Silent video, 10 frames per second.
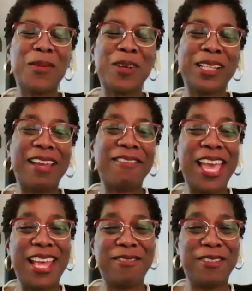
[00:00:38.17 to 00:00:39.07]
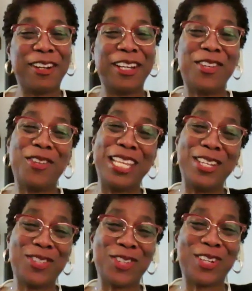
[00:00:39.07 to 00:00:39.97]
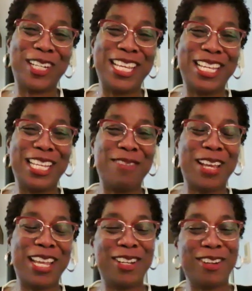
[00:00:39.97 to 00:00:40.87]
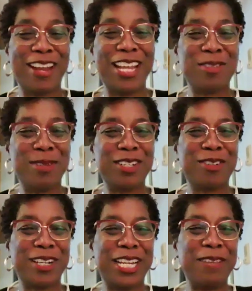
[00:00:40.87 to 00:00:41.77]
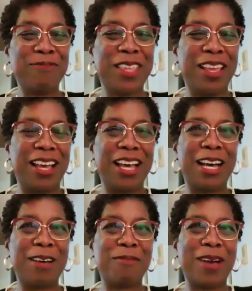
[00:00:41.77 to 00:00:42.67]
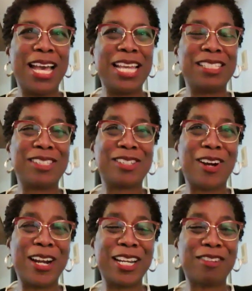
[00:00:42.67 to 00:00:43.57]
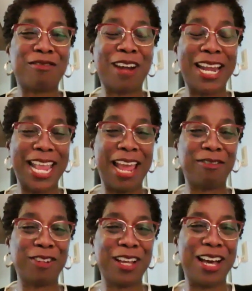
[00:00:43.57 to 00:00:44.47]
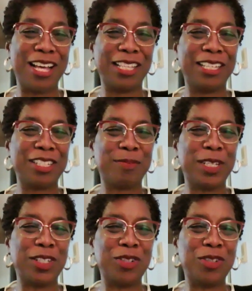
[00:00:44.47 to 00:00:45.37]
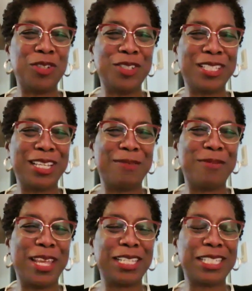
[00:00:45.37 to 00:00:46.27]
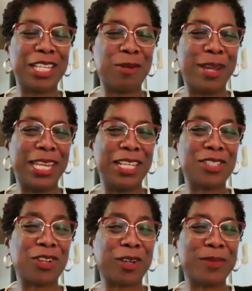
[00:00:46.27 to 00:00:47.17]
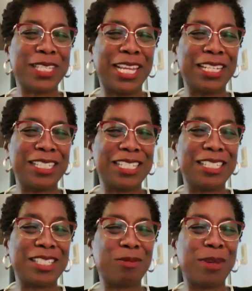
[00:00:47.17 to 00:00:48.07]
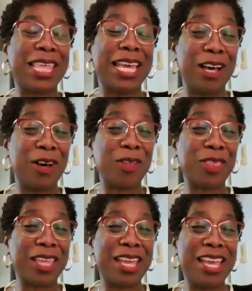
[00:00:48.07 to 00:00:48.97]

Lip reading: Well, I've had a very unique journey in getting my undergraduate degree. I started right after college, but due to some extenuating circumstances with health,